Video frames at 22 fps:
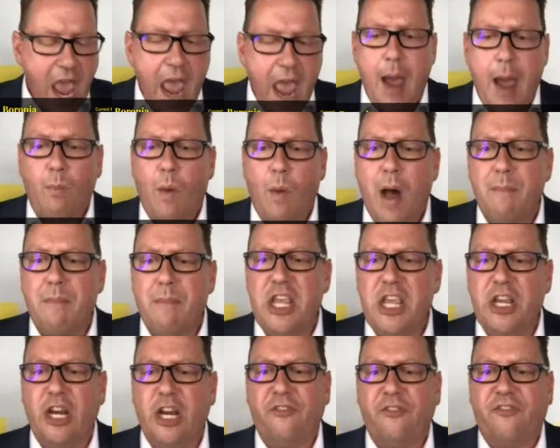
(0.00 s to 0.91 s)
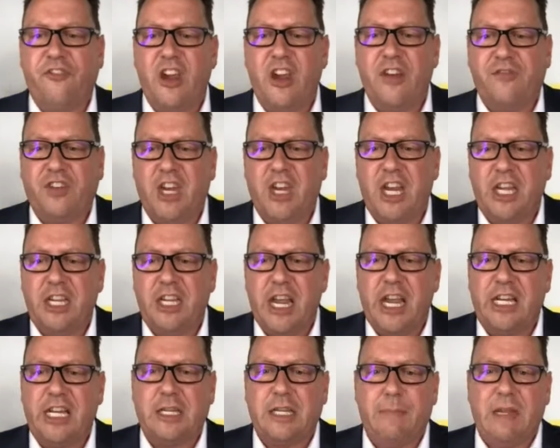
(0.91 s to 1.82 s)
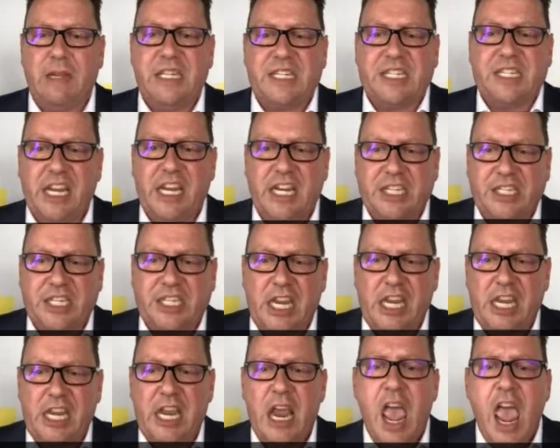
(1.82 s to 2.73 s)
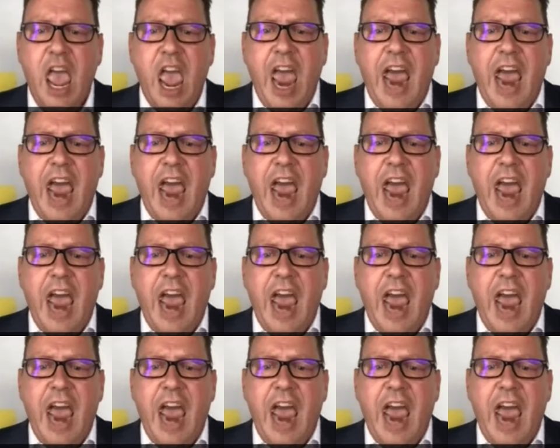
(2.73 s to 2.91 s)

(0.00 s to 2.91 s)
At $1,050,000, need to be 60.